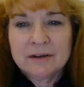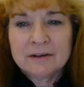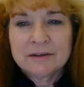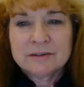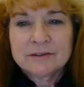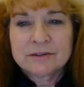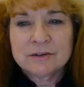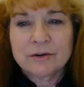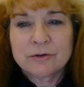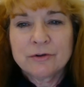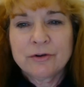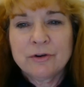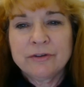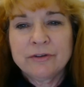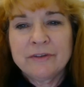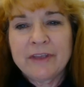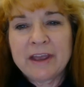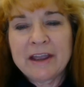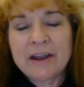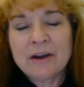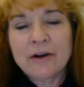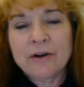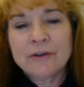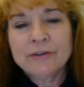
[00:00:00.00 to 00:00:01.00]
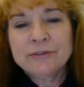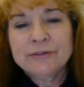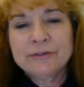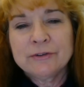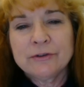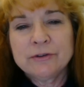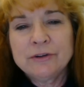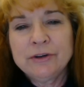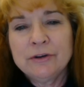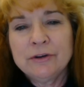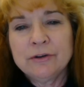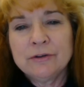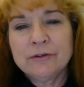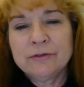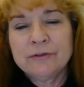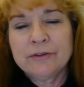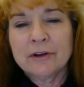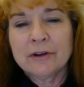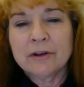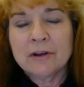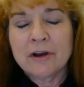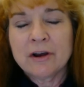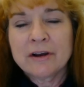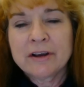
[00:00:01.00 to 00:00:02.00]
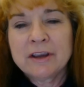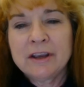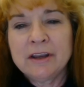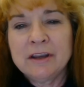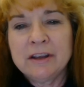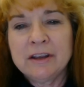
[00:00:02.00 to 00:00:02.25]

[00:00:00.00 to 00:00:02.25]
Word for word: So could they also use the Lockheed